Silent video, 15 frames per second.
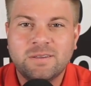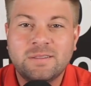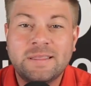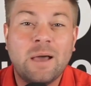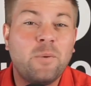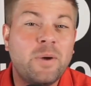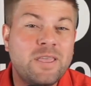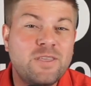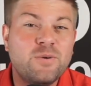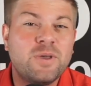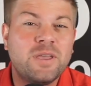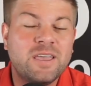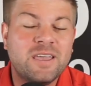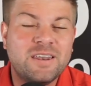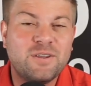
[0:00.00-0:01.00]
That way you
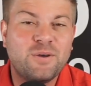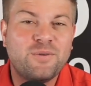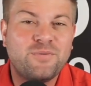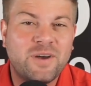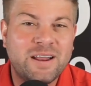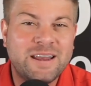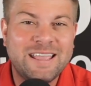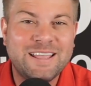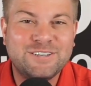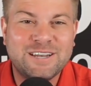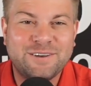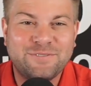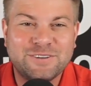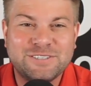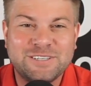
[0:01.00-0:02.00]
can get notified each and
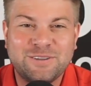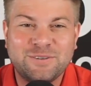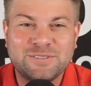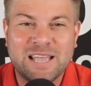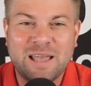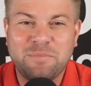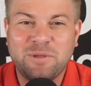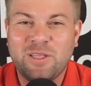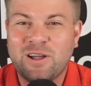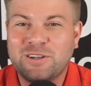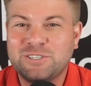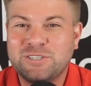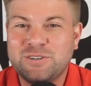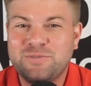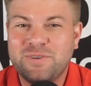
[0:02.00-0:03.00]
every single time we
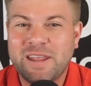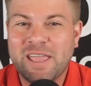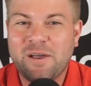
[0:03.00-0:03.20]
launch a new video.